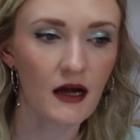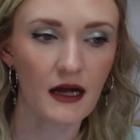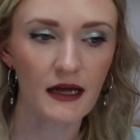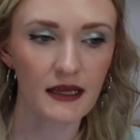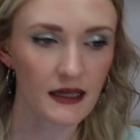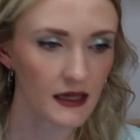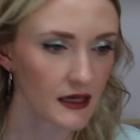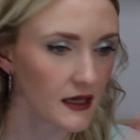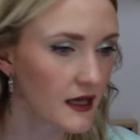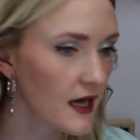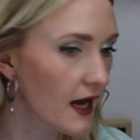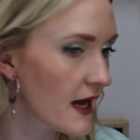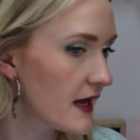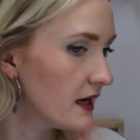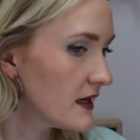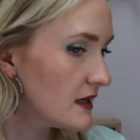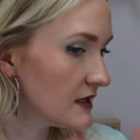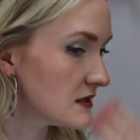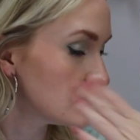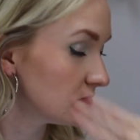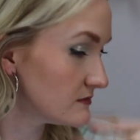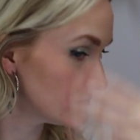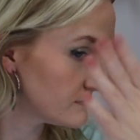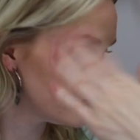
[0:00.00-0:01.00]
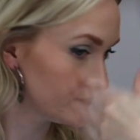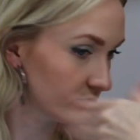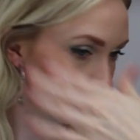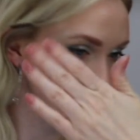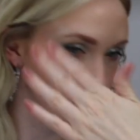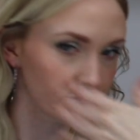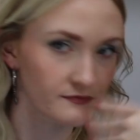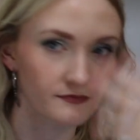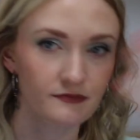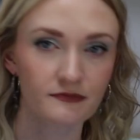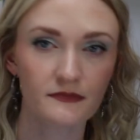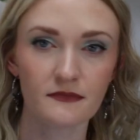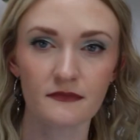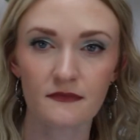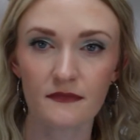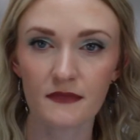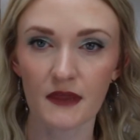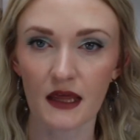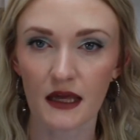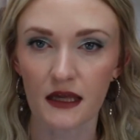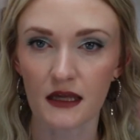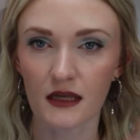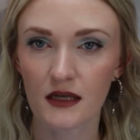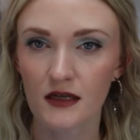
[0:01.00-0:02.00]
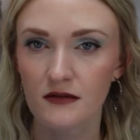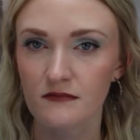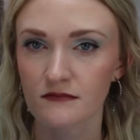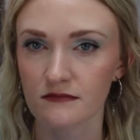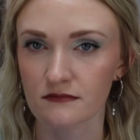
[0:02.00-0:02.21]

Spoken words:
I get kind of like